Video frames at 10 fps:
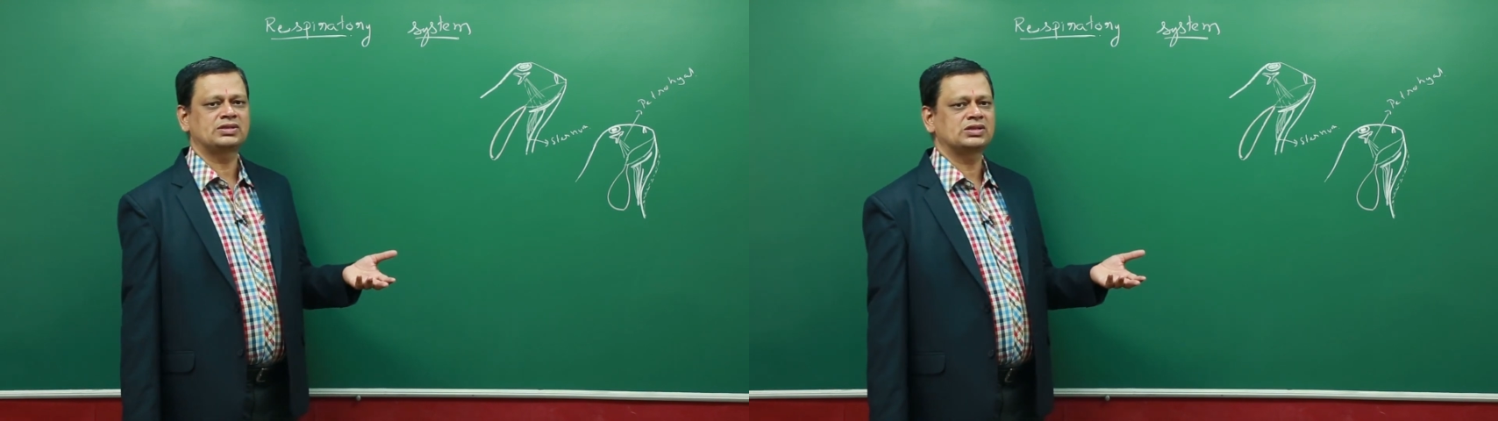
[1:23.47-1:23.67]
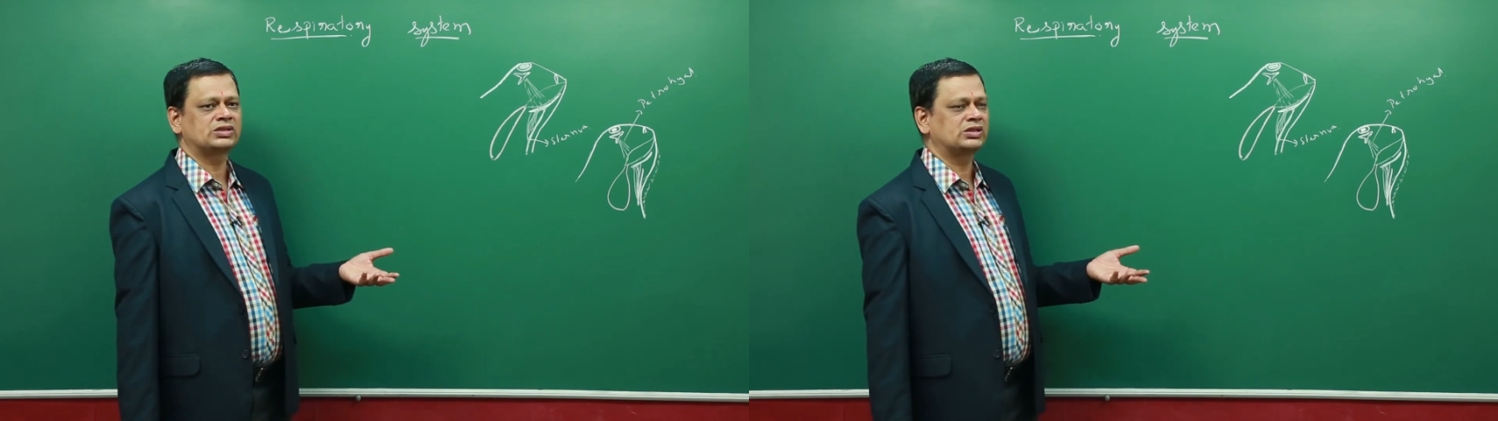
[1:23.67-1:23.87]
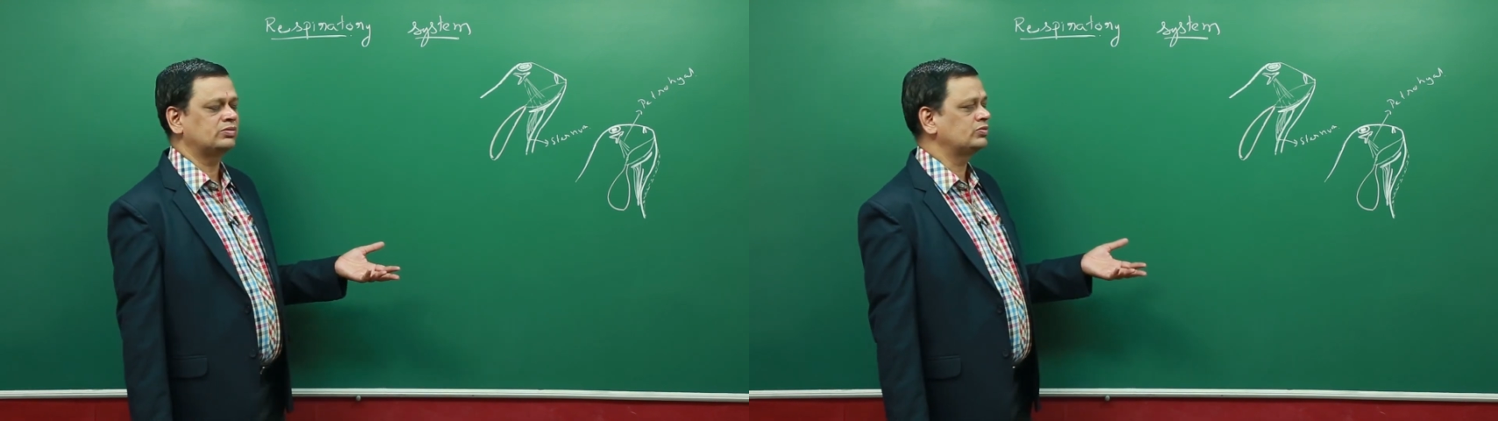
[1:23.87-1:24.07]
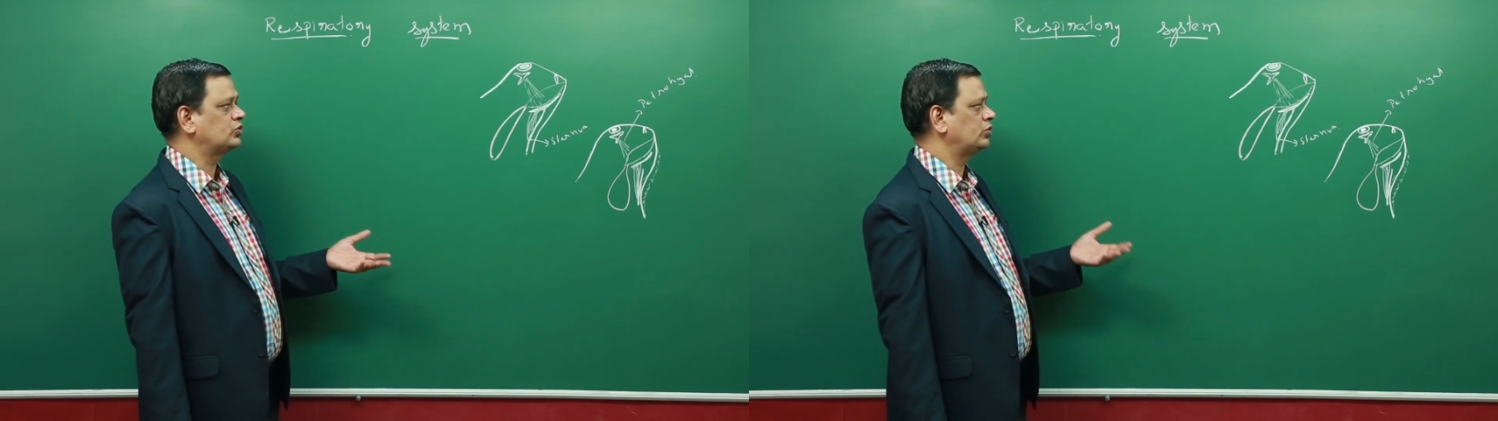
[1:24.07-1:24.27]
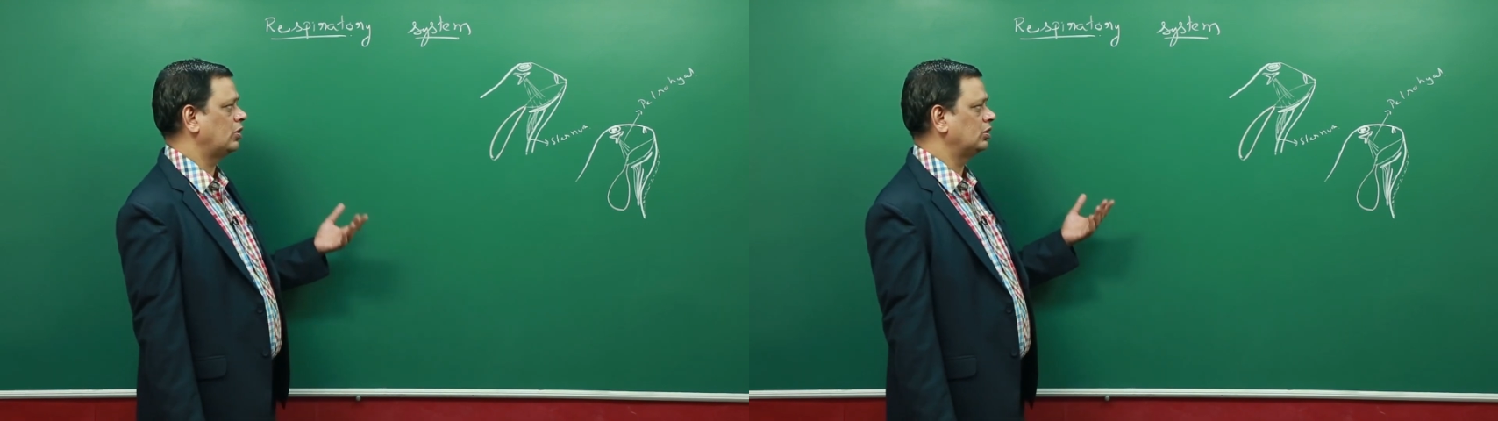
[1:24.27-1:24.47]
system
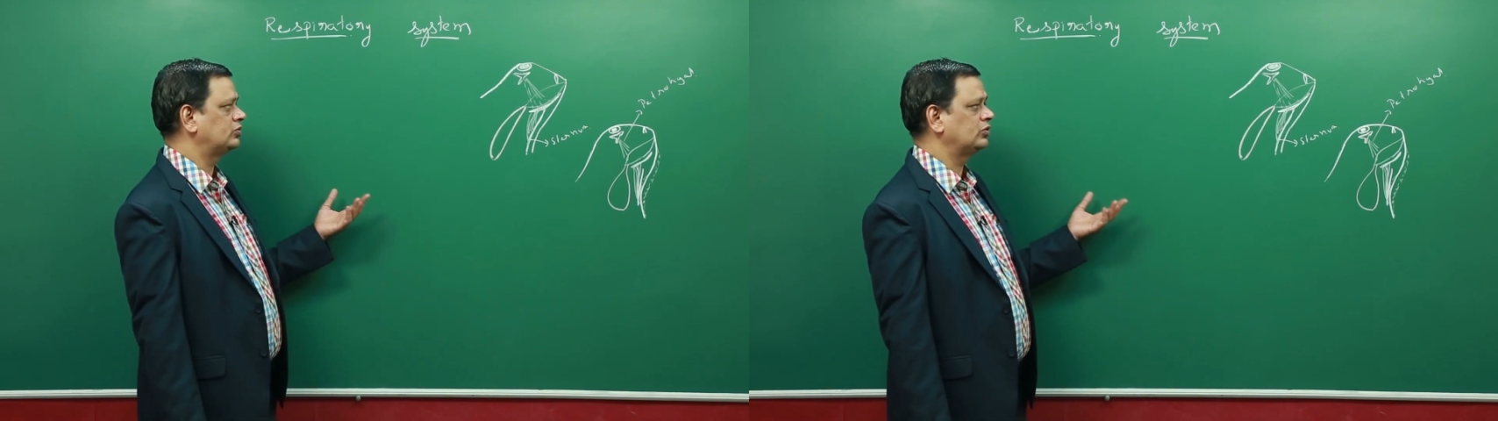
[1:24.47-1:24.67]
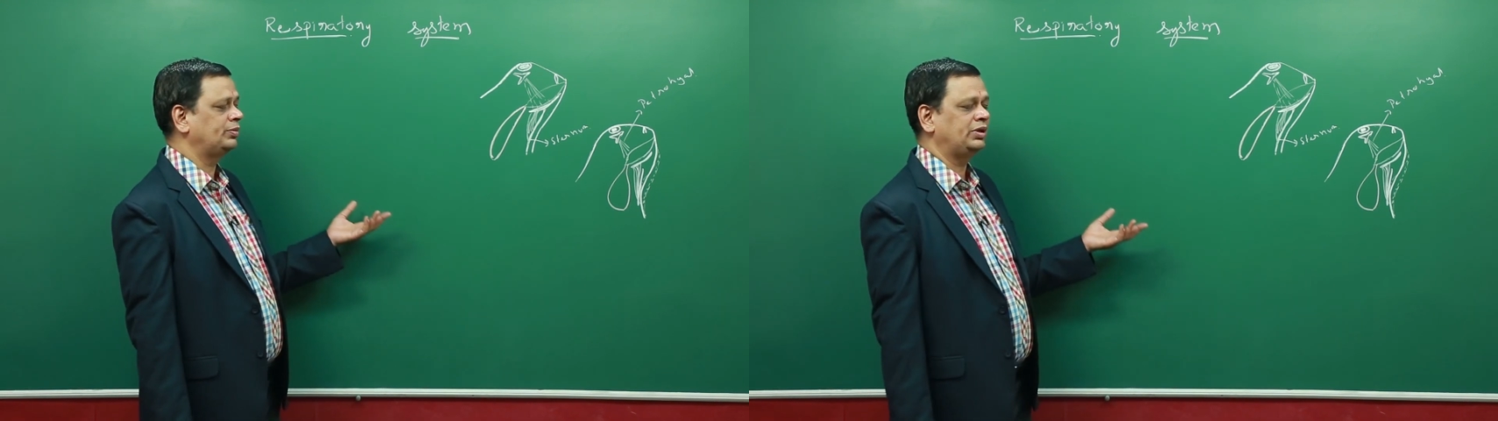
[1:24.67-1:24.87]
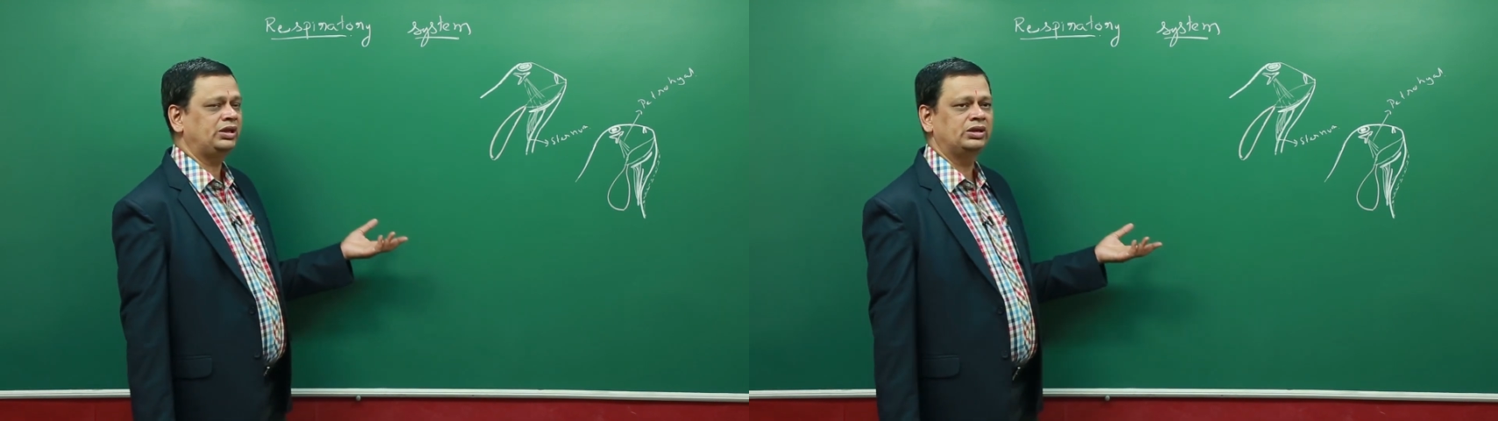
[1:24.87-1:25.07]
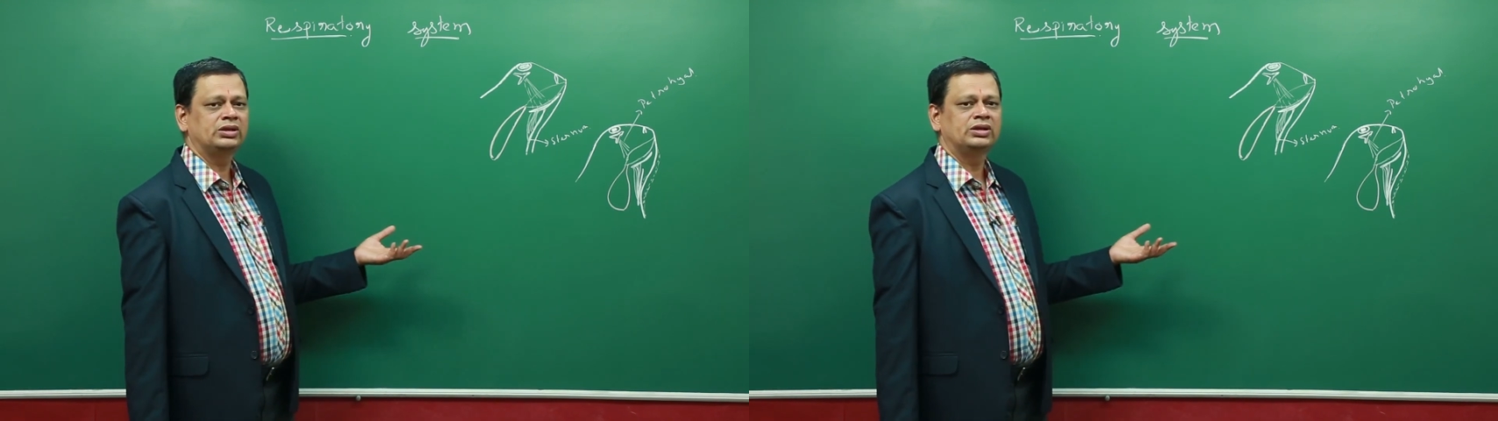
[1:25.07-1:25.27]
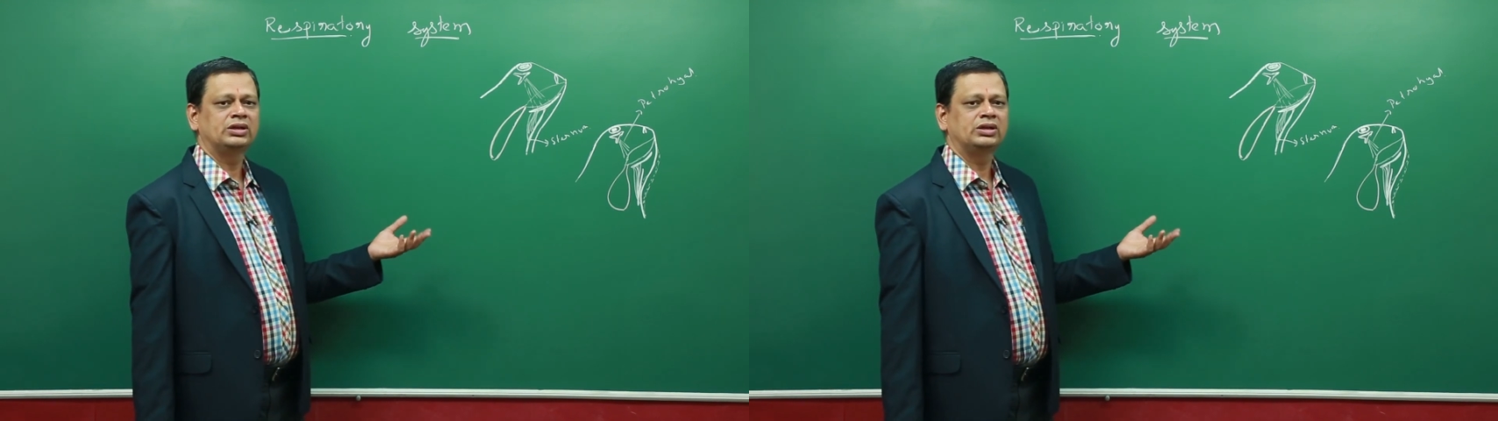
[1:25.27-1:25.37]
should also be